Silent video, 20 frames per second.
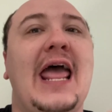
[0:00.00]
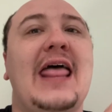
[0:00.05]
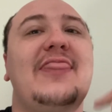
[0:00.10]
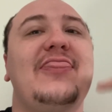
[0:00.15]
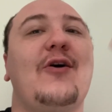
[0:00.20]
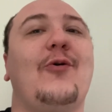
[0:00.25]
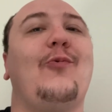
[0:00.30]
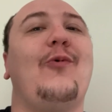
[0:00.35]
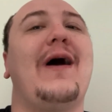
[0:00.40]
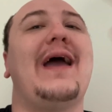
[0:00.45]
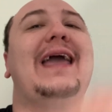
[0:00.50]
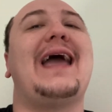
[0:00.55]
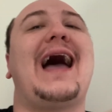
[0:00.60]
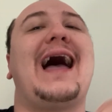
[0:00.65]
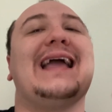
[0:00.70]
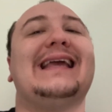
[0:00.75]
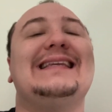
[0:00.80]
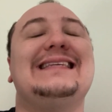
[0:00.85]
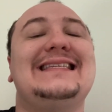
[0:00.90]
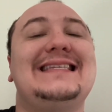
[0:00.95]
the way
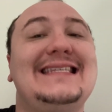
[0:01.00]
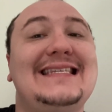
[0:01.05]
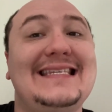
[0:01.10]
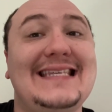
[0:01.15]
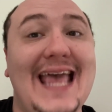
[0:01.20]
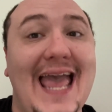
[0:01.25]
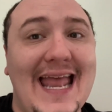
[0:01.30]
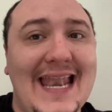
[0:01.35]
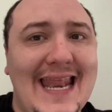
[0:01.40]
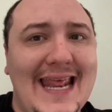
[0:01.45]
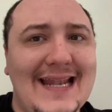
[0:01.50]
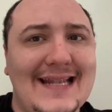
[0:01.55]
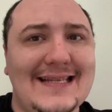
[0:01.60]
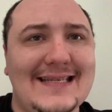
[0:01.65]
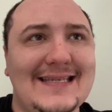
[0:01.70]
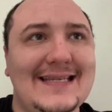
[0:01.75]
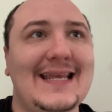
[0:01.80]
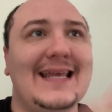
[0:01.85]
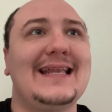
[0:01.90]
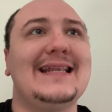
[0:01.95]
I said
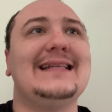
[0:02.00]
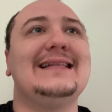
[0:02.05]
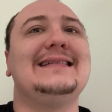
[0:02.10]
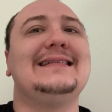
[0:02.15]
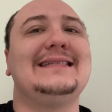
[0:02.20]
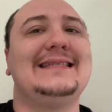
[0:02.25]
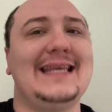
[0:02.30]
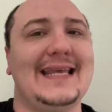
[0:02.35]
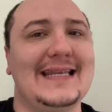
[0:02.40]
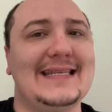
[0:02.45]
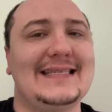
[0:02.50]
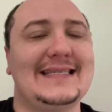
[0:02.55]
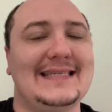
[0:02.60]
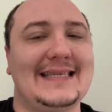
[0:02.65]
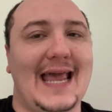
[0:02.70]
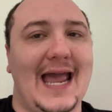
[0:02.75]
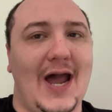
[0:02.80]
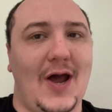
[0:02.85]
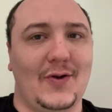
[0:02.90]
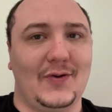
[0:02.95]
it did
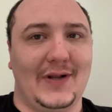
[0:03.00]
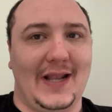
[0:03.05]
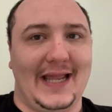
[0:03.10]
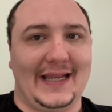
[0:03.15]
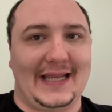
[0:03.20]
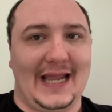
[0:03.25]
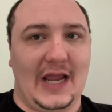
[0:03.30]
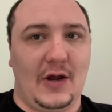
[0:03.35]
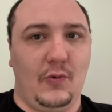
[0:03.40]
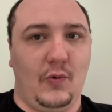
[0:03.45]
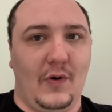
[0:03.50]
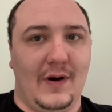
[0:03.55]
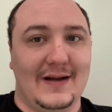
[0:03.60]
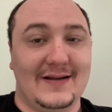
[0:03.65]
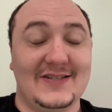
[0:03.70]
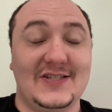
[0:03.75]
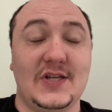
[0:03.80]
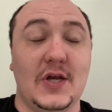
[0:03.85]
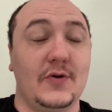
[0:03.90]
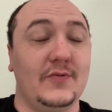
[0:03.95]
sound like I
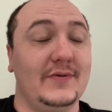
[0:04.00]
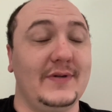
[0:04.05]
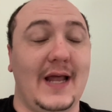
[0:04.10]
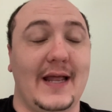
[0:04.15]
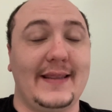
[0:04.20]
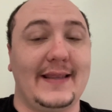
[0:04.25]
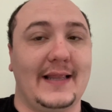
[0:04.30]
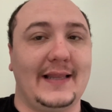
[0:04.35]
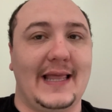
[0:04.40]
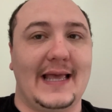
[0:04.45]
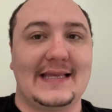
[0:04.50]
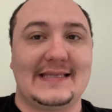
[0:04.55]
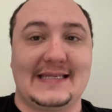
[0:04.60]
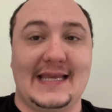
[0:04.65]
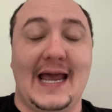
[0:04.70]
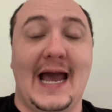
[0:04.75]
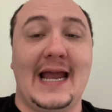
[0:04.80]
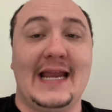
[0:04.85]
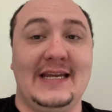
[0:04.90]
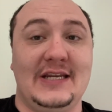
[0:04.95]
was. So nonetheless,
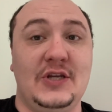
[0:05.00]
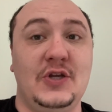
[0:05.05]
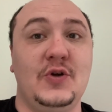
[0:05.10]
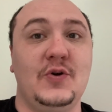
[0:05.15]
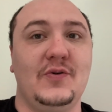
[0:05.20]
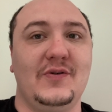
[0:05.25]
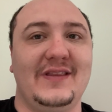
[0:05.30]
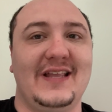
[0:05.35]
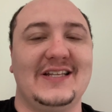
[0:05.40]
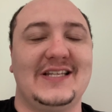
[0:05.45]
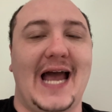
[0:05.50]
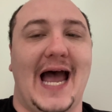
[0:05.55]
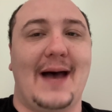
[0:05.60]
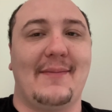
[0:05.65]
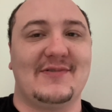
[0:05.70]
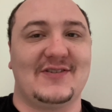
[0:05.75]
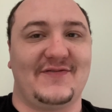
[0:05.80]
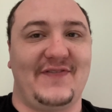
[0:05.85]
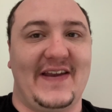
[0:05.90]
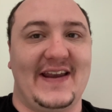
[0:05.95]
the
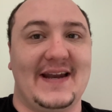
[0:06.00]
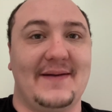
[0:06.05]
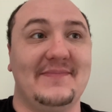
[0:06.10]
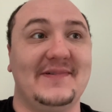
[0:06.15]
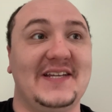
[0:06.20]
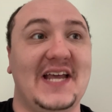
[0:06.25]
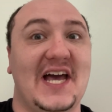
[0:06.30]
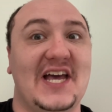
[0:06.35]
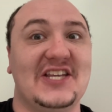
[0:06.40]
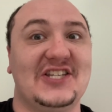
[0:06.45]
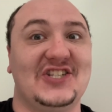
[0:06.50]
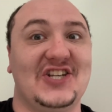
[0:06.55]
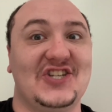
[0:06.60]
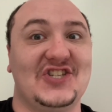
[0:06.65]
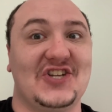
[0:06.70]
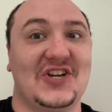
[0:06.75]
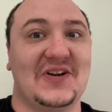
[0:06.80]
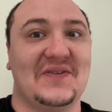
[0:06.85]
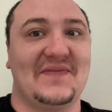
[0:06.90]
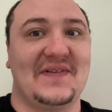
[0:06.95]
Thomas fandom does
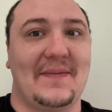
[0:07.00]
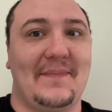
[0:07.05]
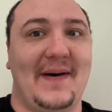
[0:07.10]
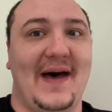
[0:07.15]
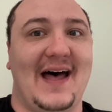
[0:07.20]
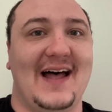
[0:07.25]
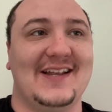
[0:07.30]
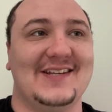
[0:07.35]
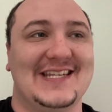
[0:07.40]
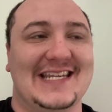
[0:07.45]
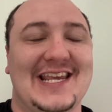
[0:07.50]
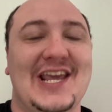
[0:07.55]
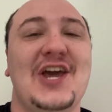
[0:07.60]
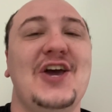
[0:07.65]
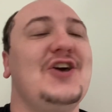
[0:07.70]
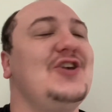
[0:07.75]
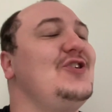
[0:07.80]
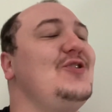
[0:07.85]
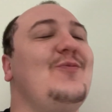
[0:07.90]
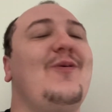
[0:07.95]
deserve an apology.
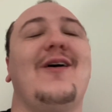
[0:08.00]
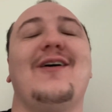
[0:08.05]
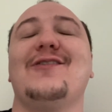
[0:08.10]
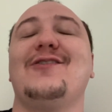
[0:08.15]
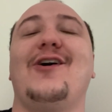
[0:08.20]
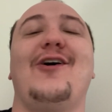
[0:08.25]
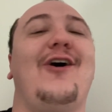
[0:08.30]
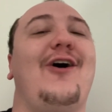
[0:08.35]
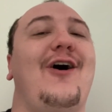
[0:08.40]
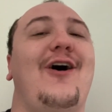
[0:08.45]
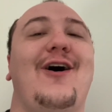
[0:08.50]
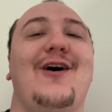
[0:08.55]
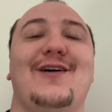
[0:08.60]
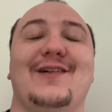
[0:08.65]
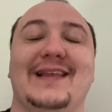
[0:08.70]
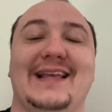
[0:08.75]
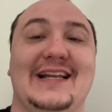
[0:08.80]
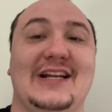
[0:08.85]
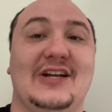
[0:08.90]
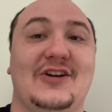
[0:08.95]
You aren't
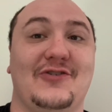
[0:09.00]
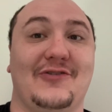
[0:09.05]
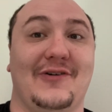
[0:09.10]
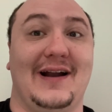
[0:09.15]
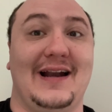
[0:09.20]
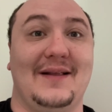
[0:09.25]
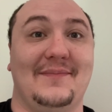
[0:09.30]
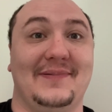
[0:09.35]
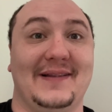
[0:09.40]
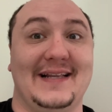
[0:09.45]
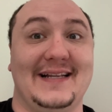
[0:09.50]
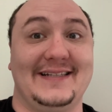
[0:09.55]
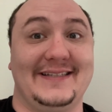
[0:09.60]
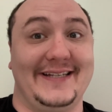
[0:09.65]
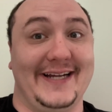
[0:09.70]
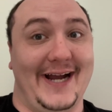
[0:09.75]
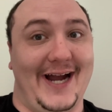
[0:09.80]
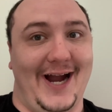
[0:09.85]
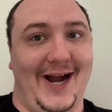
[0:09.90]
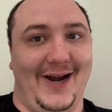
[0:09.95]
all incredibly
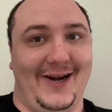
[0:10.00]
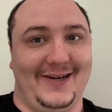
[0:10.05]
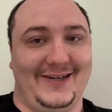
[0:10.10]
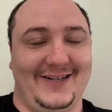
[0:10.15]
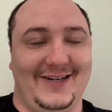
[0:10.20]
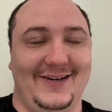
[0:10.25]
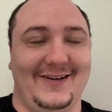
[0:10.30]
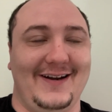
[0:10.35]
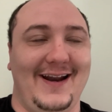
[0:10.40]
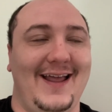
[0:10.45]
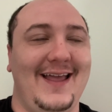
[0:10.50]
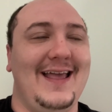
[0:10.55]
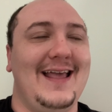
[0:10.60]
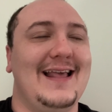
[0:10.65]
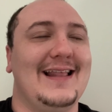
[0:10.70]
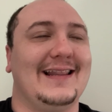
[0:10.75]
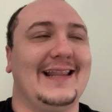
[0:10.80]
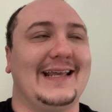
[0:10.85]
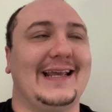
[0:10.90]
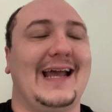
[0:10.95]
dark. You're
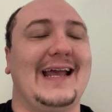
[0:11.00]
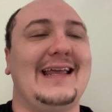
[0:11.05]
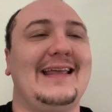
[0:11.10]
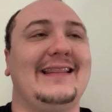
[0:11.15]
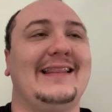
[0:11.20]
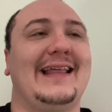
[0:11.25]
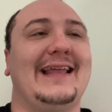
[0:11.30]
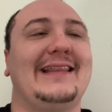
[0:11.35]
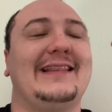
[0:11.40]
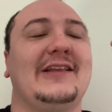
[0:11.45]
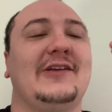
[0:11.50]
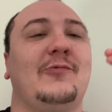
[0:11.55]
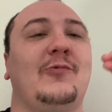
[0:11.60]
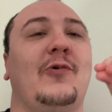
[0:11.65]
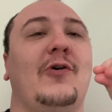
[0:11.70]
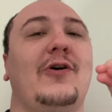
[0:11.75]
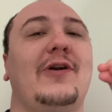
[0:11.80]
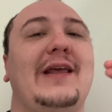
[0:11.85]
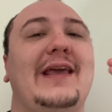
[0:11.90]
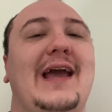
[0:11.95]
not, the
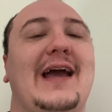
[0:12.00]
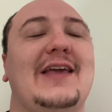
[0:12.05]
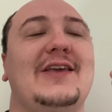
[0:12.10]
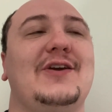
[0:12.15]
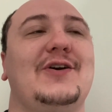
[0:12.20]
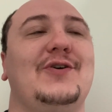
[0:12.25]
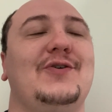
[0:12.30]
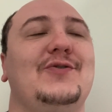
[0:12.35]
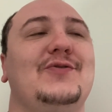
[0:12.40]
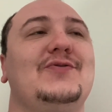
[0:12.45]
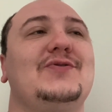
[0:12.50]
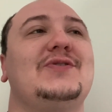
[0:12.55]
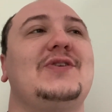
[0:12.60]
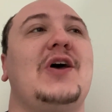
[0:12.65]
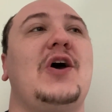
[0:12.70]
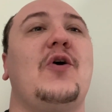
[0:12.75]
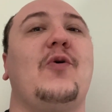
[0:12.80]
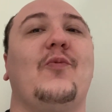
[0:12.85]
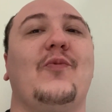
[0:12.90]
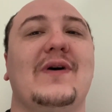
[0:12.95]
wording I used
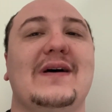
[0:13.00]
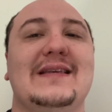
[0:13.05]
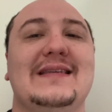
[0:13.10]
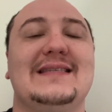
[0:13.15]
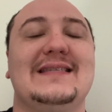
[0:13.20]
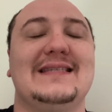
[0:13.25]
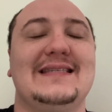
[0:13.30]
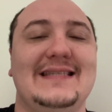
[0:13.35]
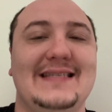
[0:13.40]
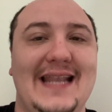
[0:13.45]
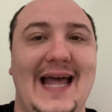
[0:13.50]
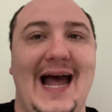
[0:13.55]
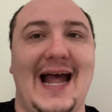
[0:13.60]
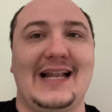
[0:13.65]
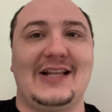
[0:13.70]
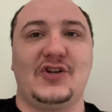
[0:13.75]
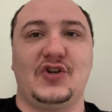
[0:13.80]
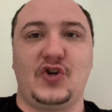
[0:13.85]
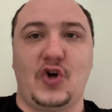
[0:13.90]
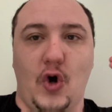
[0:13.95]
was
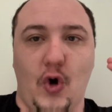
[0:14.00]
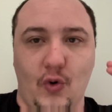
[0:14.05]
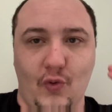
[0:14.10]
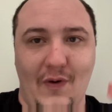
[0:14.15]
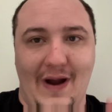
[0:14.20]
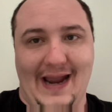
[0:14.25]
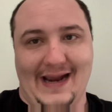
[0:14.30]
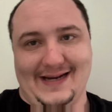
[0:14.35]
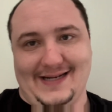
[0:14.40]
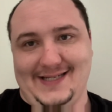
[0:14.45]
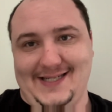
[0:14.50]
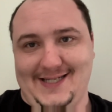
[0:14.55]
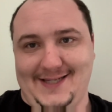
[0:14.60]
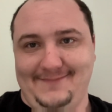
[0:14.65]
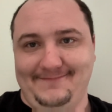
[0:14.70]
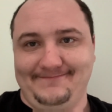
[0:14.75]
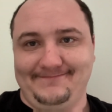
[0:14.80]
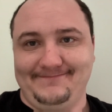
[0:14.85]
not correct.